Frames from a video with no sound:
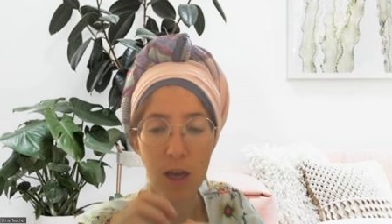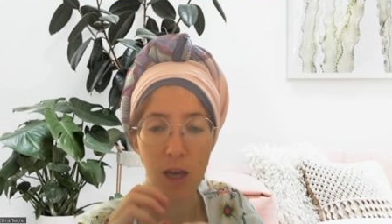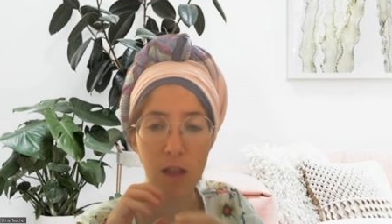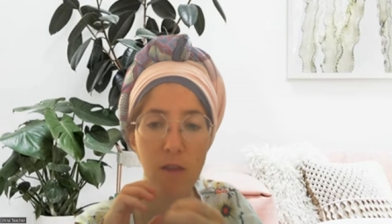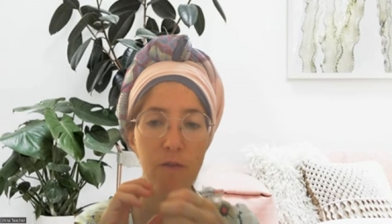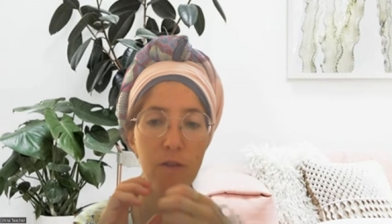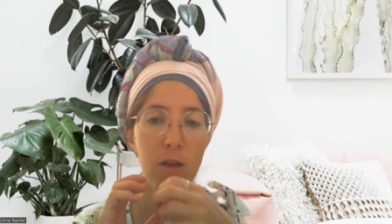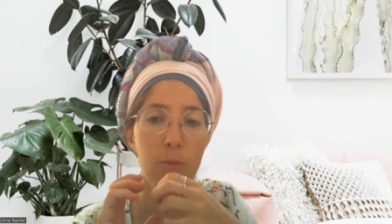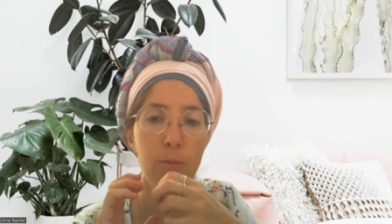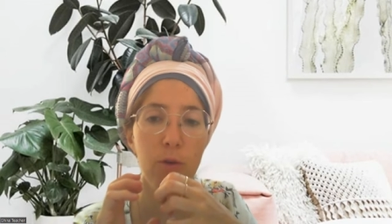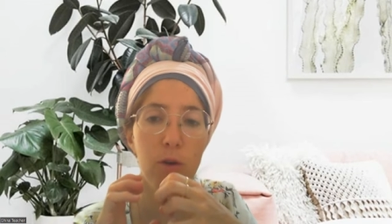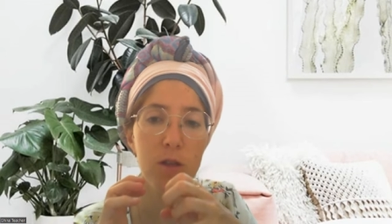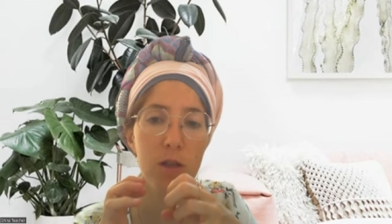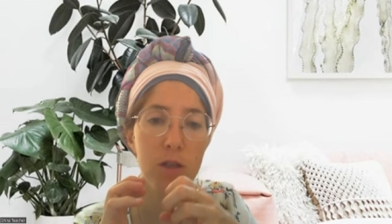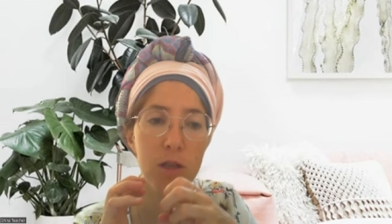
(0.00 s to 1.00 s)
And it's very
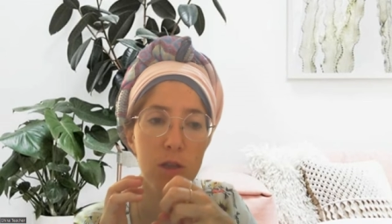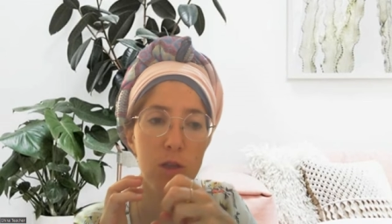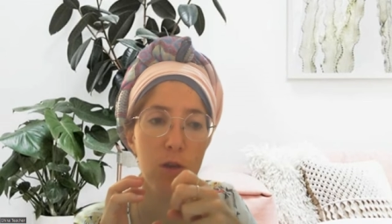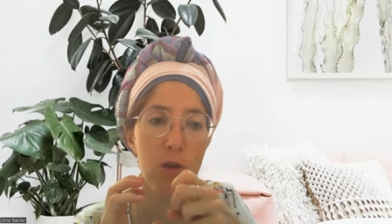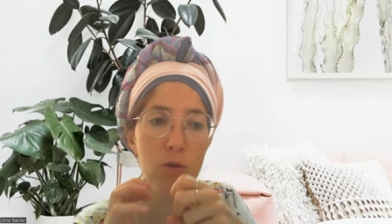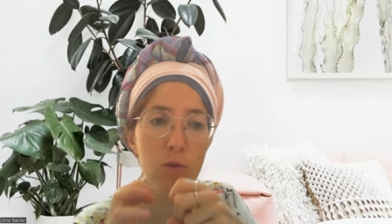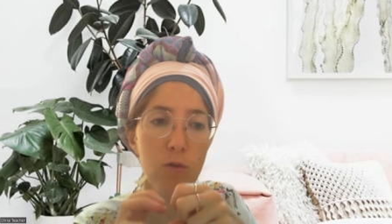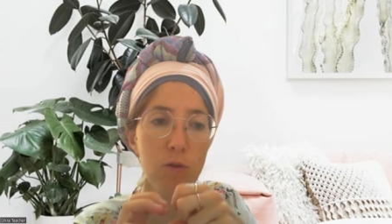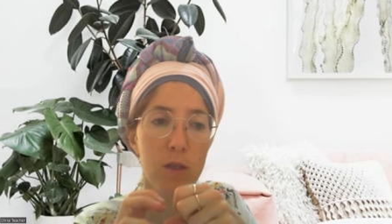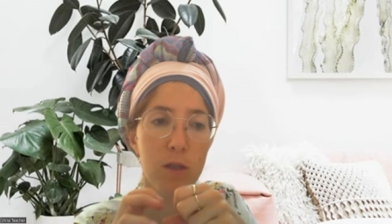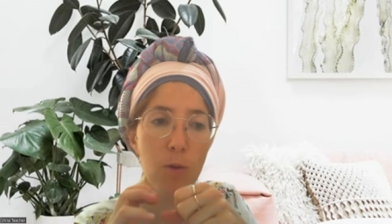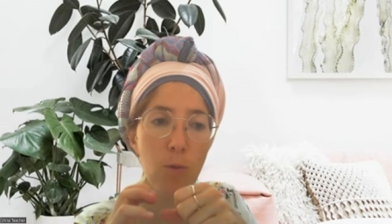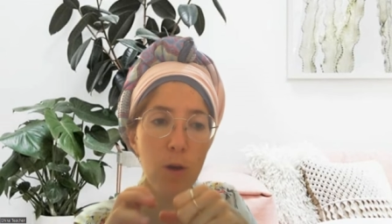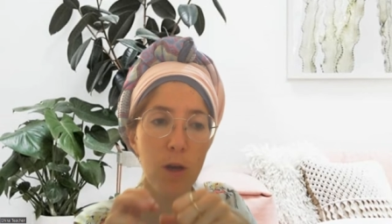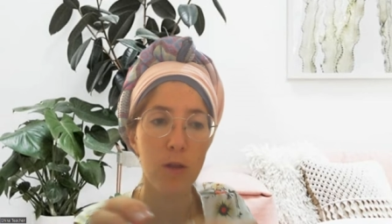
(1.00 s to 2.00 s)
important that you use
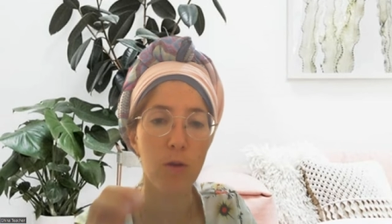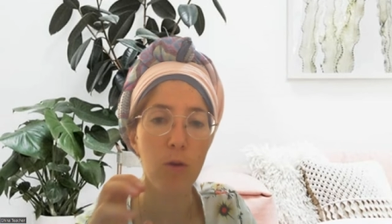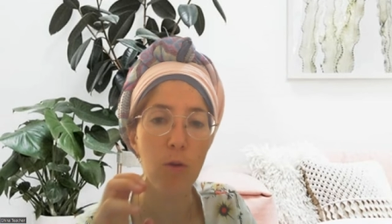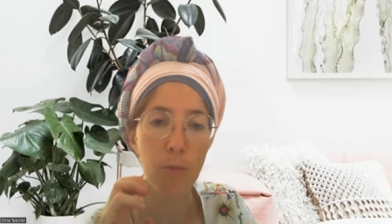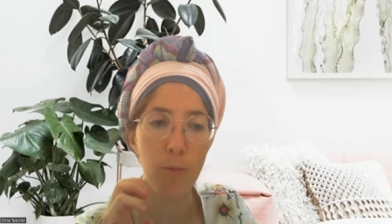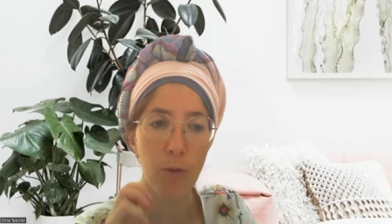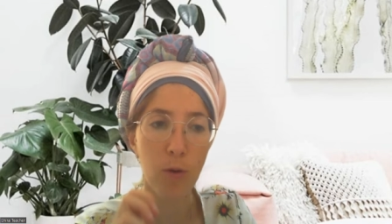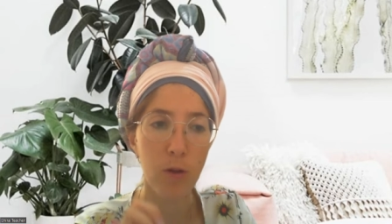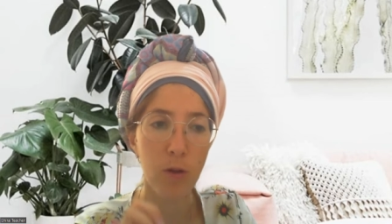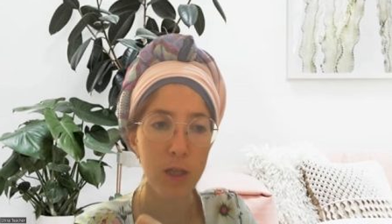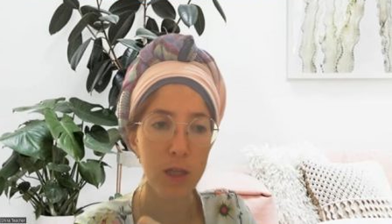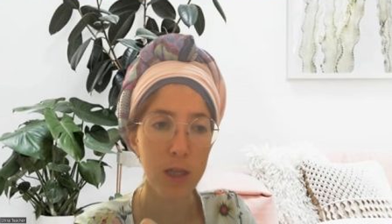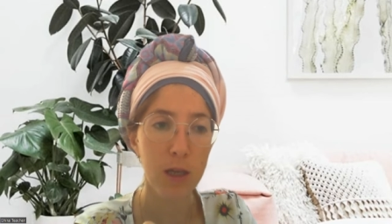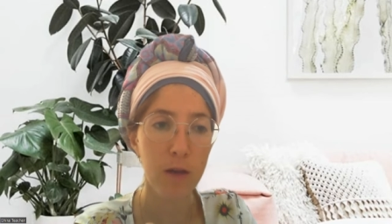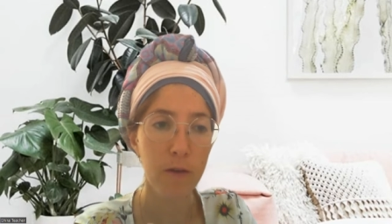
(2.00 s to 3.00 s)
the word
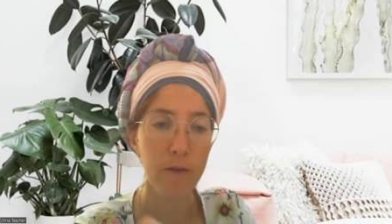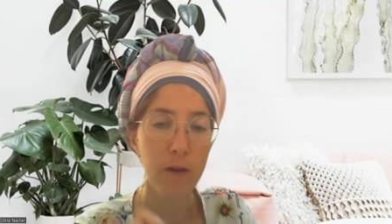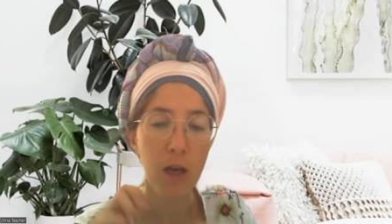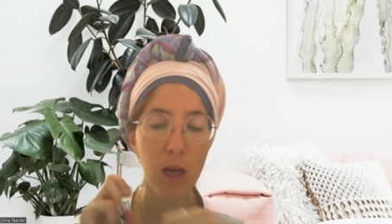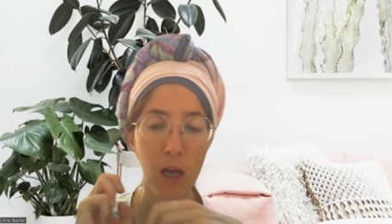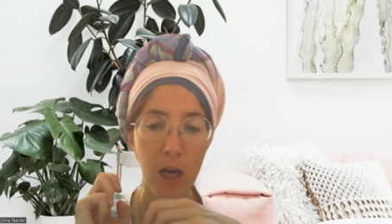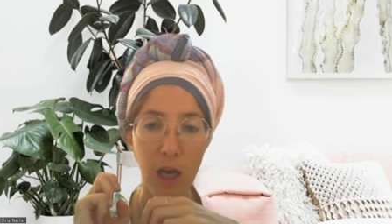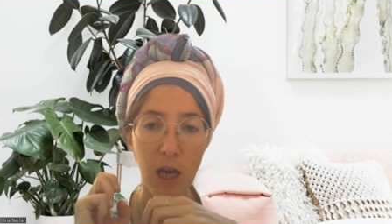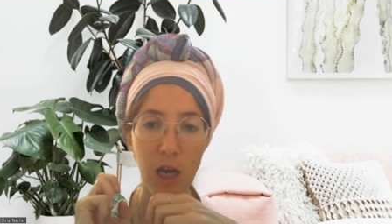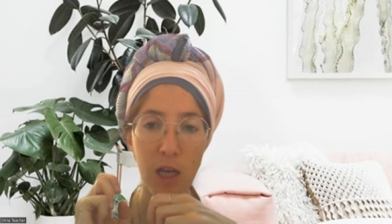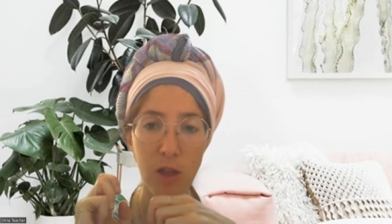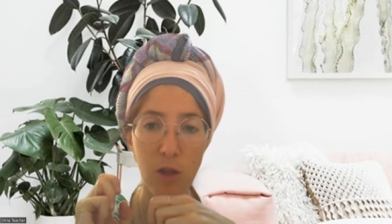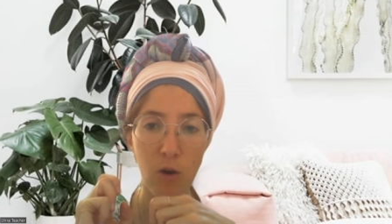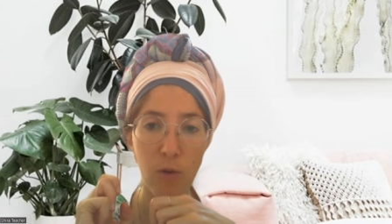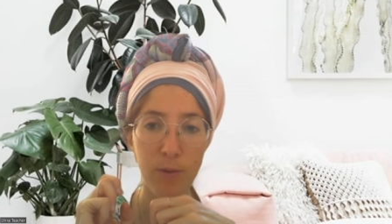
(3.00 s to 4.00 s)
compulsive
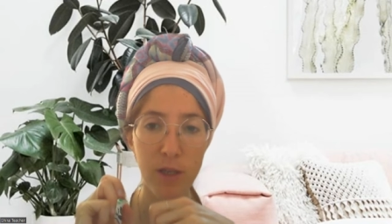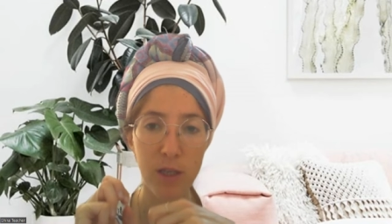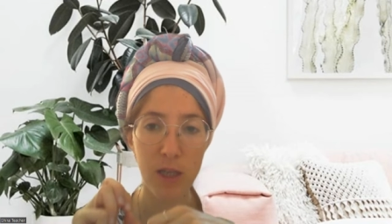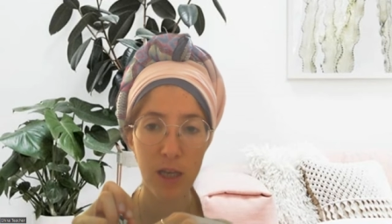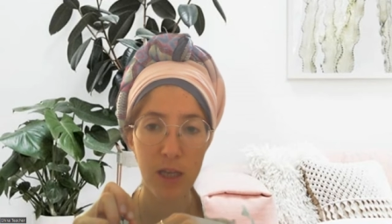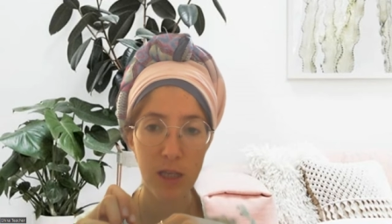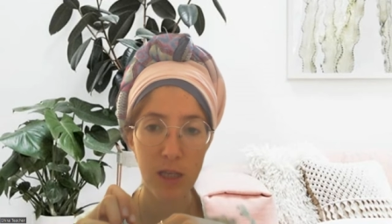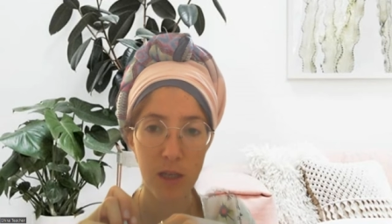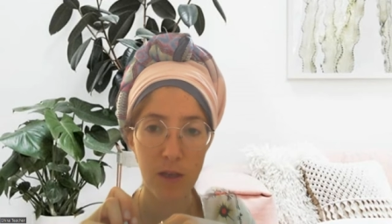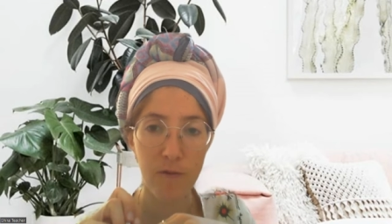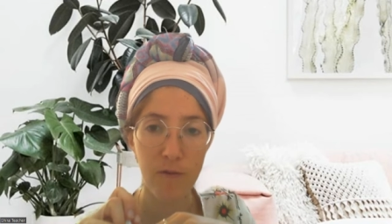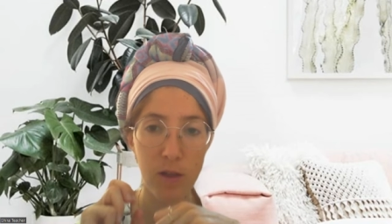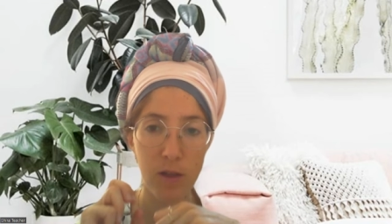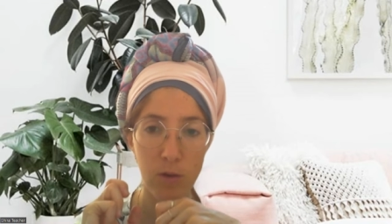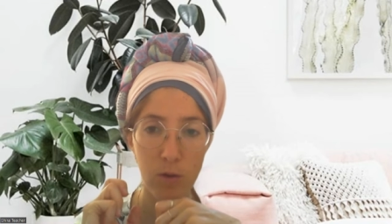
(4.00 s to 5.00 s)
and obsessive
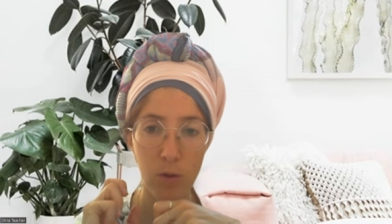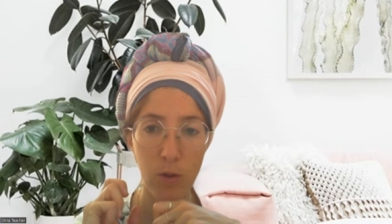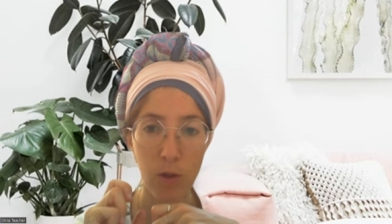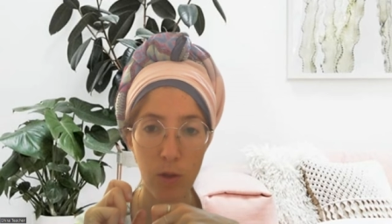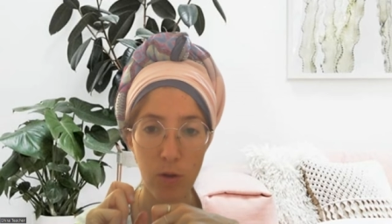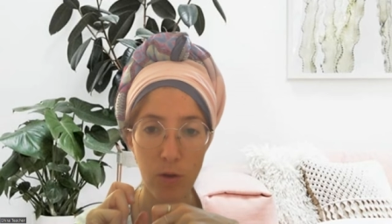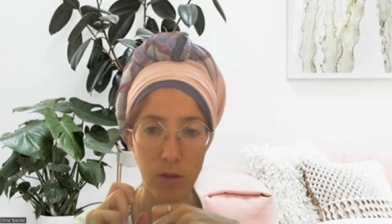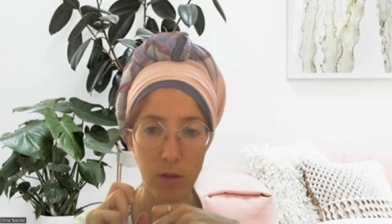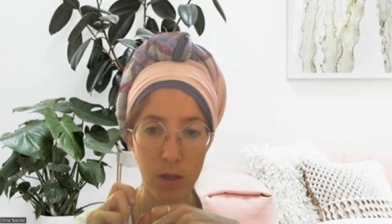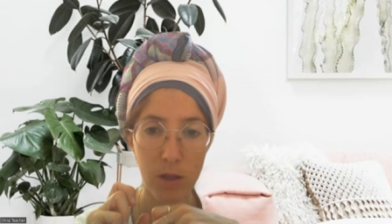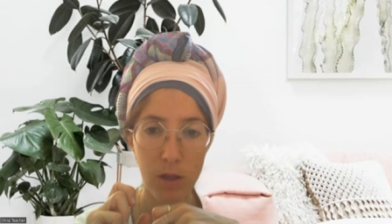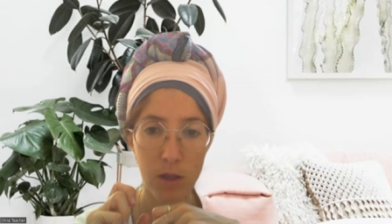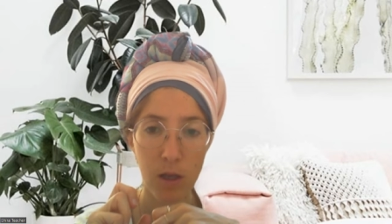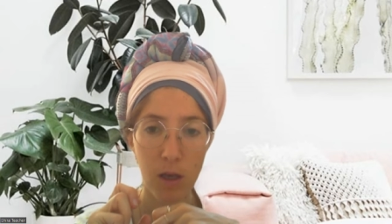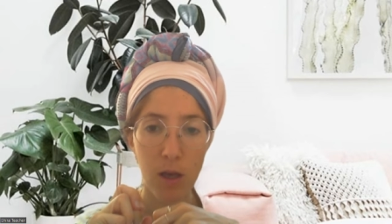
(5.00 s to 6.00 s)
in your
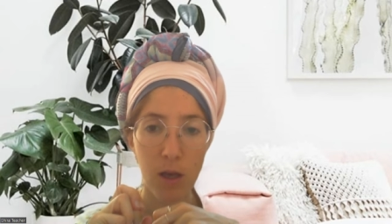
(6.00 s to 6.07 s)
thoughts.